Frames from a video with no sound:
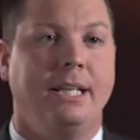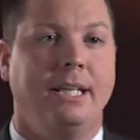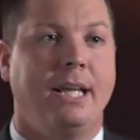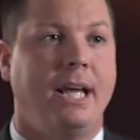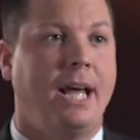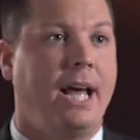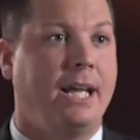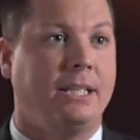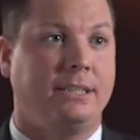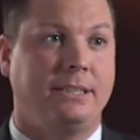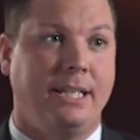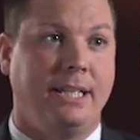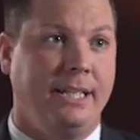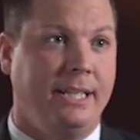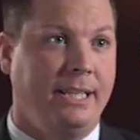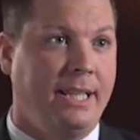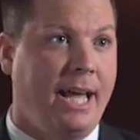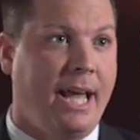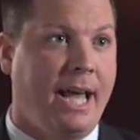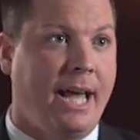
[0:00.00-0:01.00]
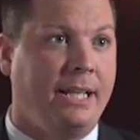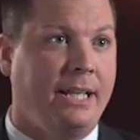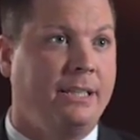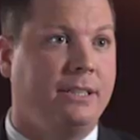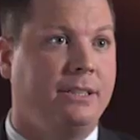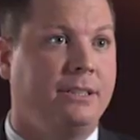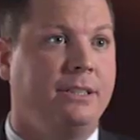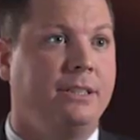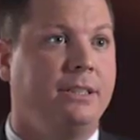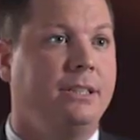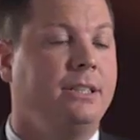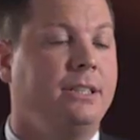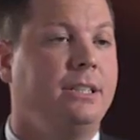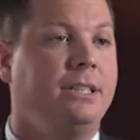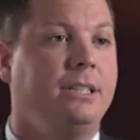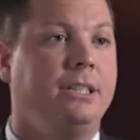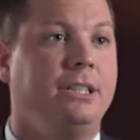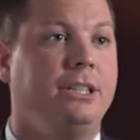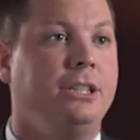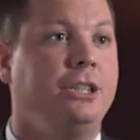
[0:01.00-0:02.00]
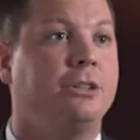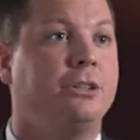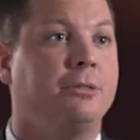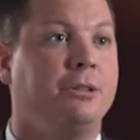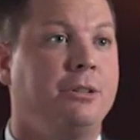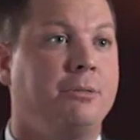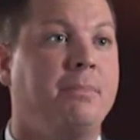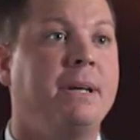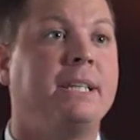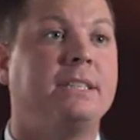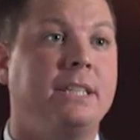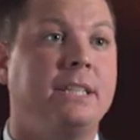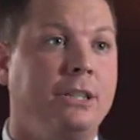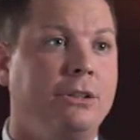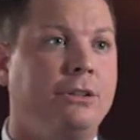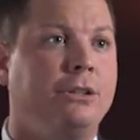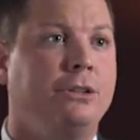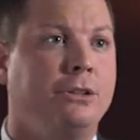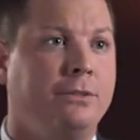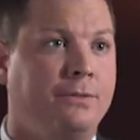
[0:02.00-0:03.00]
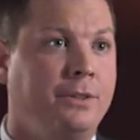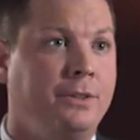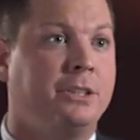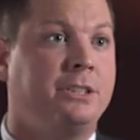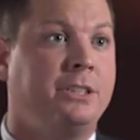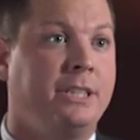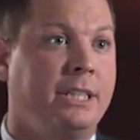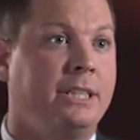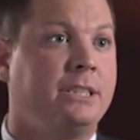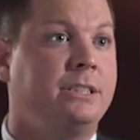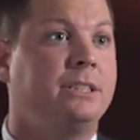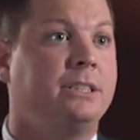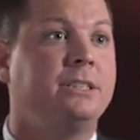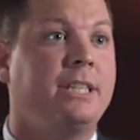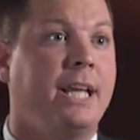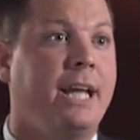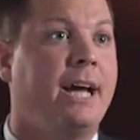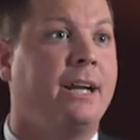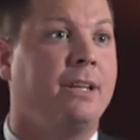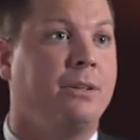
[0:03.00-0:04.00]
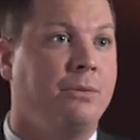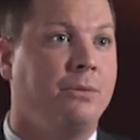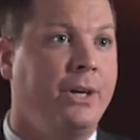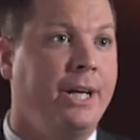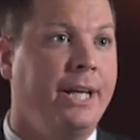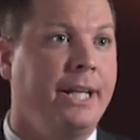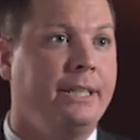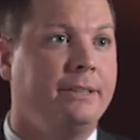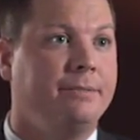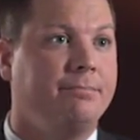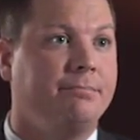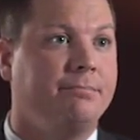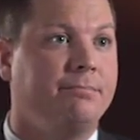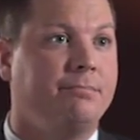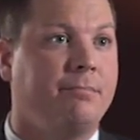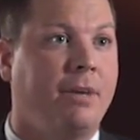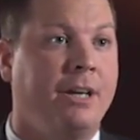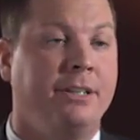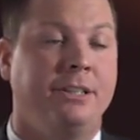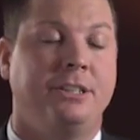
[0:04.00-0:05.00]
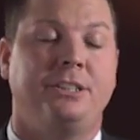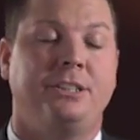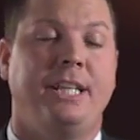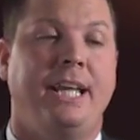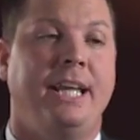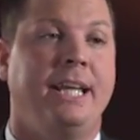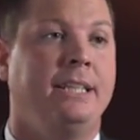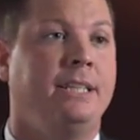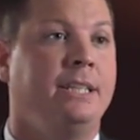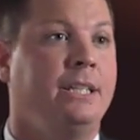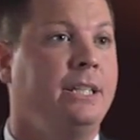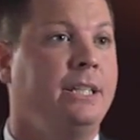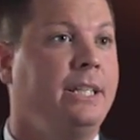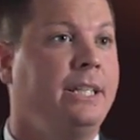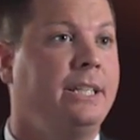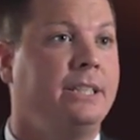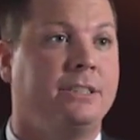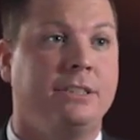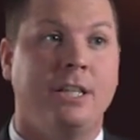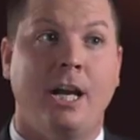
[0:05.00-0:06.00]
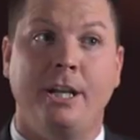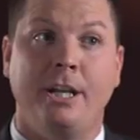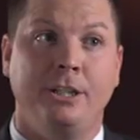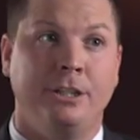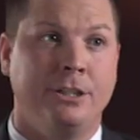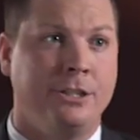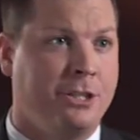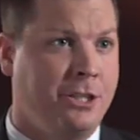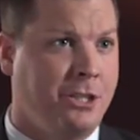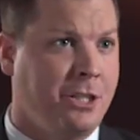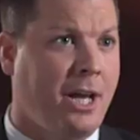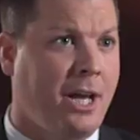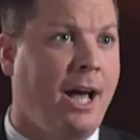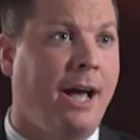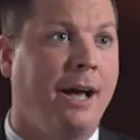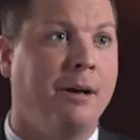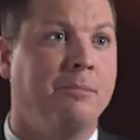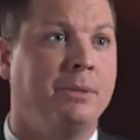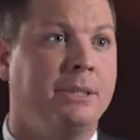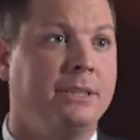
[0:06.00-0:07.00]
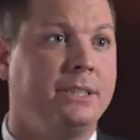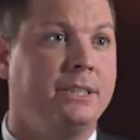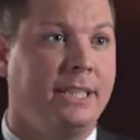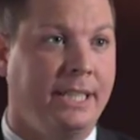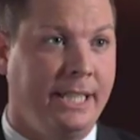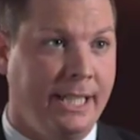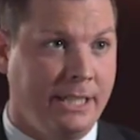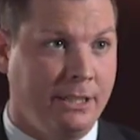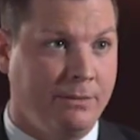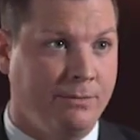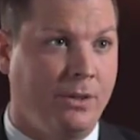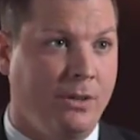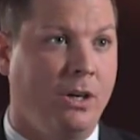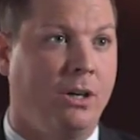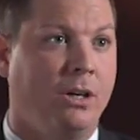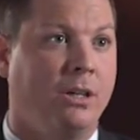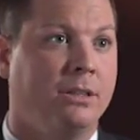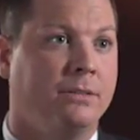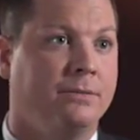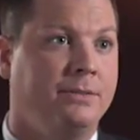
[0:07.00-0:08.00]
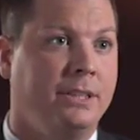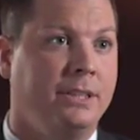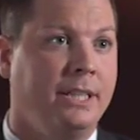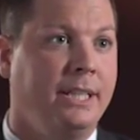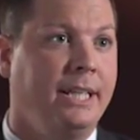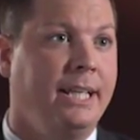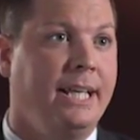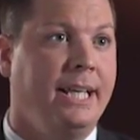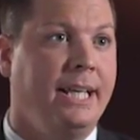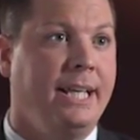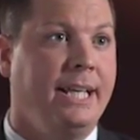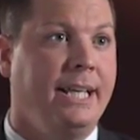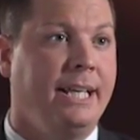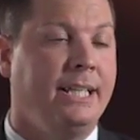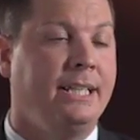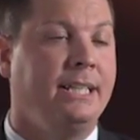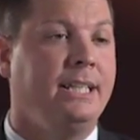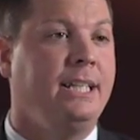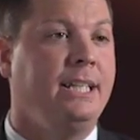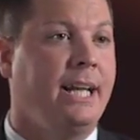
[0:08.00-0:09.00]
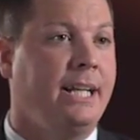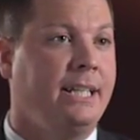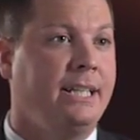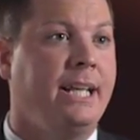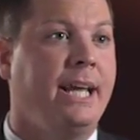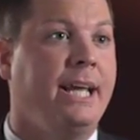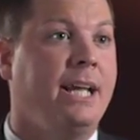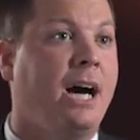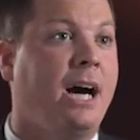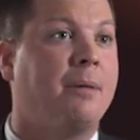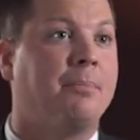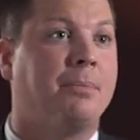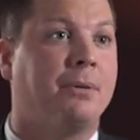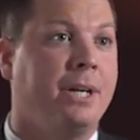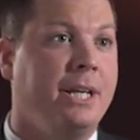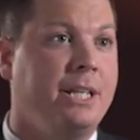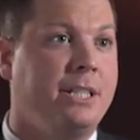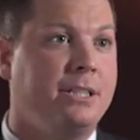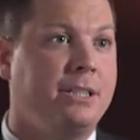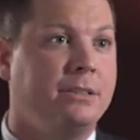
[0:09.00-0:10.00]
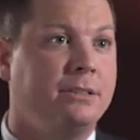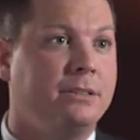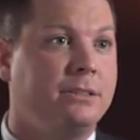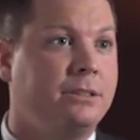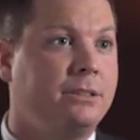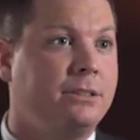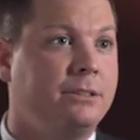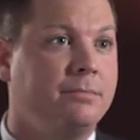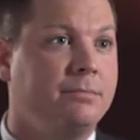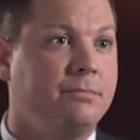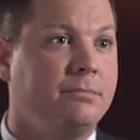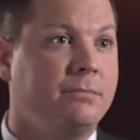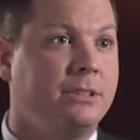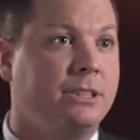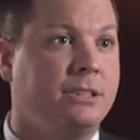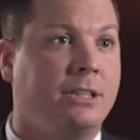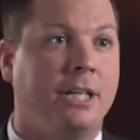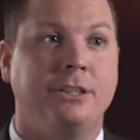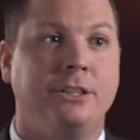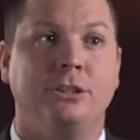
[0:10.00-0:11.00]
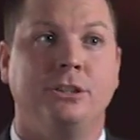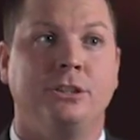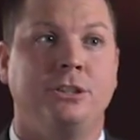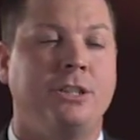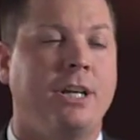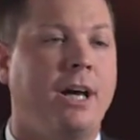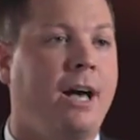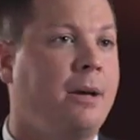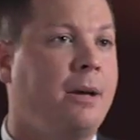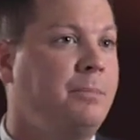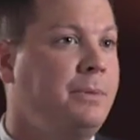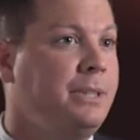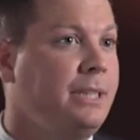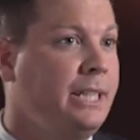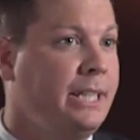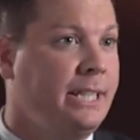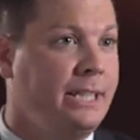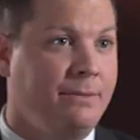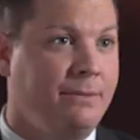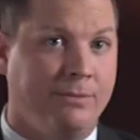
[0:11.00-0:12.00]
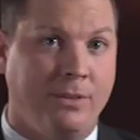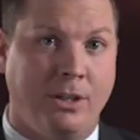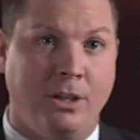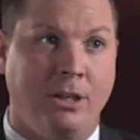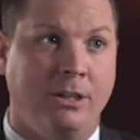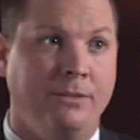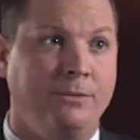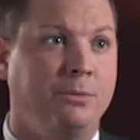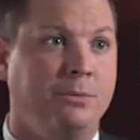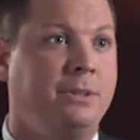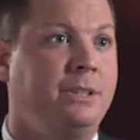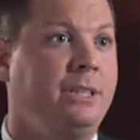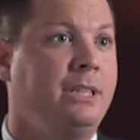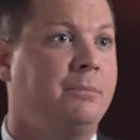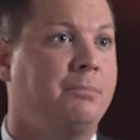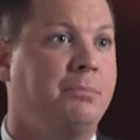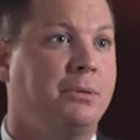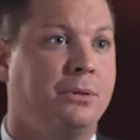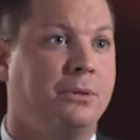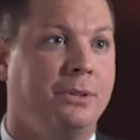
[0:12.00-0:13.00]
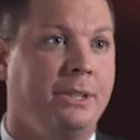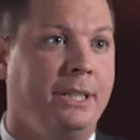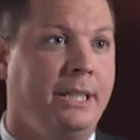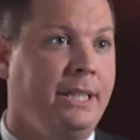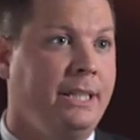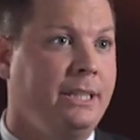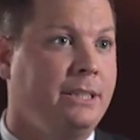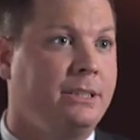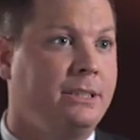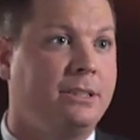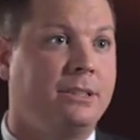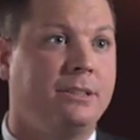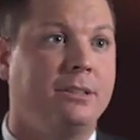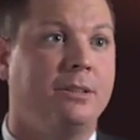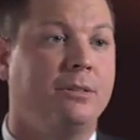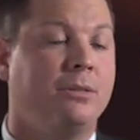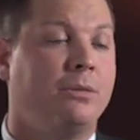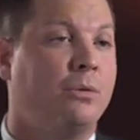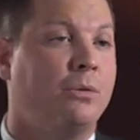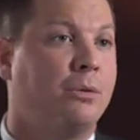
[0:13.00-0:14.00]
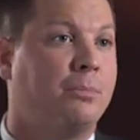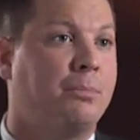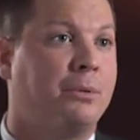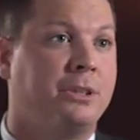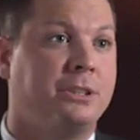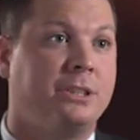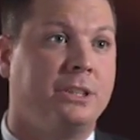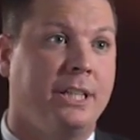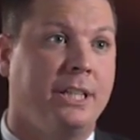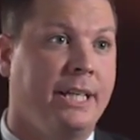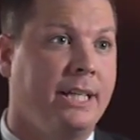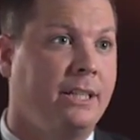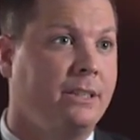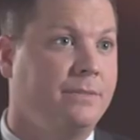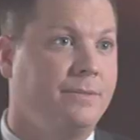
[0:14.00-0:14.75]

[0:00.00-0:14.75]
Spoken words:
Outside of that, the best thing you can do for your city is to stay out of the way. Understand that it is not your job to get involved in the day-to-day operations. It is not your job to get involved with the employees or personnel of the